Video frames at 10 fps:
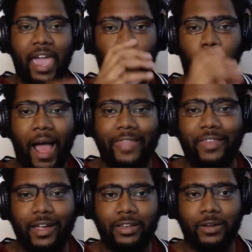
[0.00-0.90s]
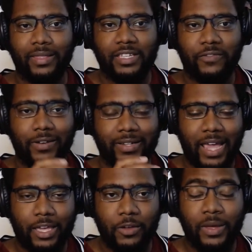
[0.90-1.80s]
and why they're doing this for
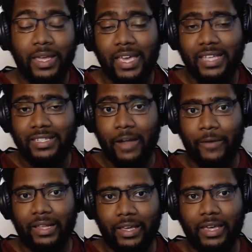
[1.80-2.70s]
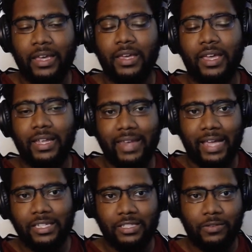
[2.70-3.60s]
Deku is directly
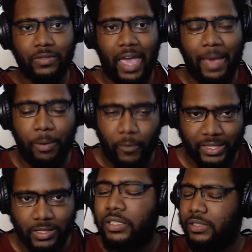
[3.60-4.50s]
connected to that point.